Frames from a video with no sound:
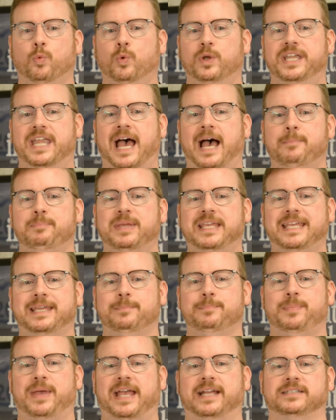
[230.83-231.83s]
would not be
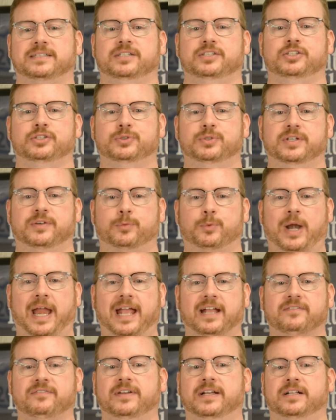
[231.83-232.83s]
impacted due to
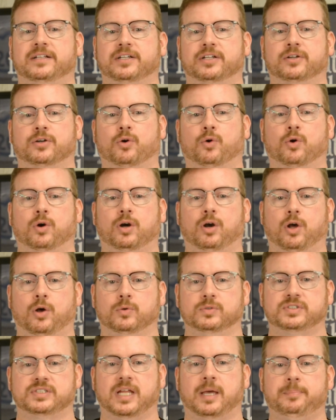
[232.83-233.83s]
rack failure or
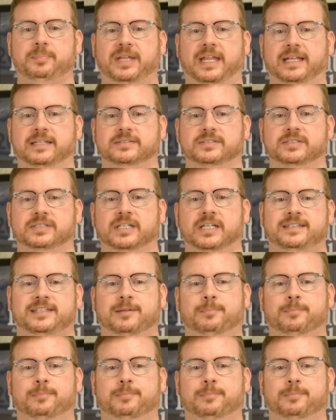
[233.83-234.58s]
host updates.